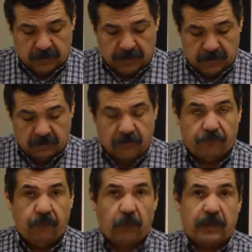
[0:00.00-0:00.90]
each
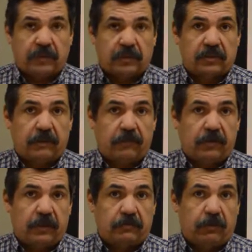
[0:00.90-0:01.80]
4-H
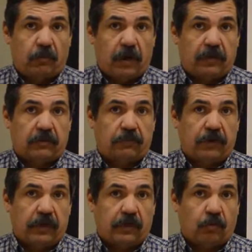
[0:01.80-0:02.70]
exhibitor is required to
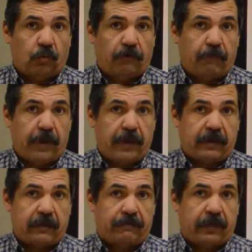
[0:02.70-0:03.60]
bring a
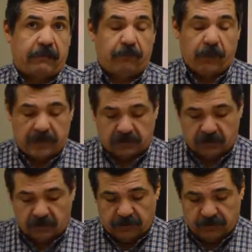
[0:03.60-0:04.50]
12-pack of name brand
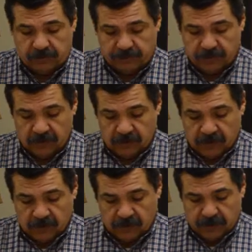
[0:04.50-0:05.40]
sodas
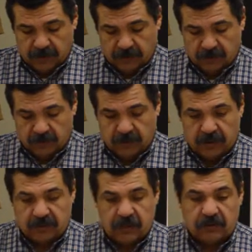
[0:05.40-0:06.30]
uh, to the
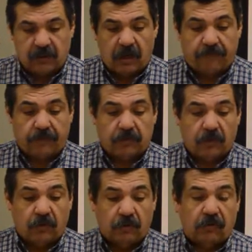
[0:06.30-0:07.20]
extension office
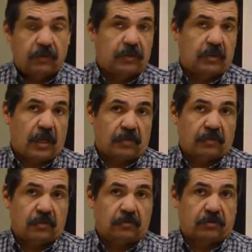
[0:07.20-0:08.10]
or to the stock
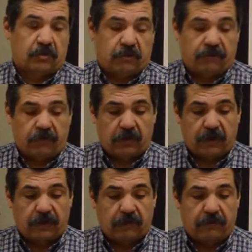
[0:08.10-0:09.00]
show. So if you're
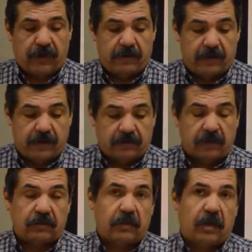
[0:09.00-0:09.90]
going to come by the
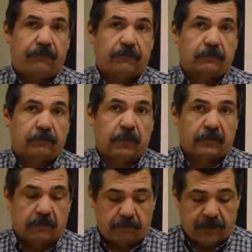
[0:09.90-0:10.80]
extension office,
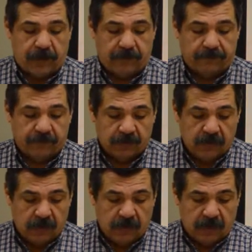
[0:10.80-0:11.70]
please come by
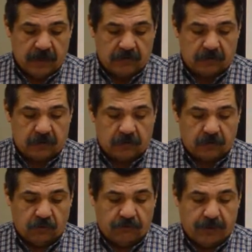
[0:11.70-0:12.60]
uh, with your
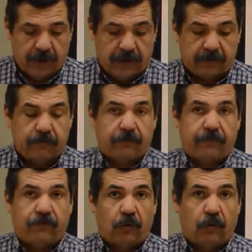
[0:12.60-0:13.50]
12-pack
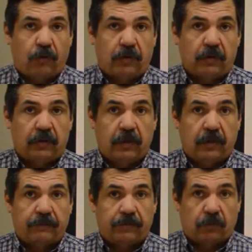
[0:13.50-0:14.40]
before
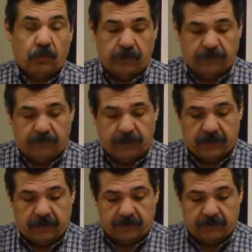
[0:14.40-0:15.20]
the 25th.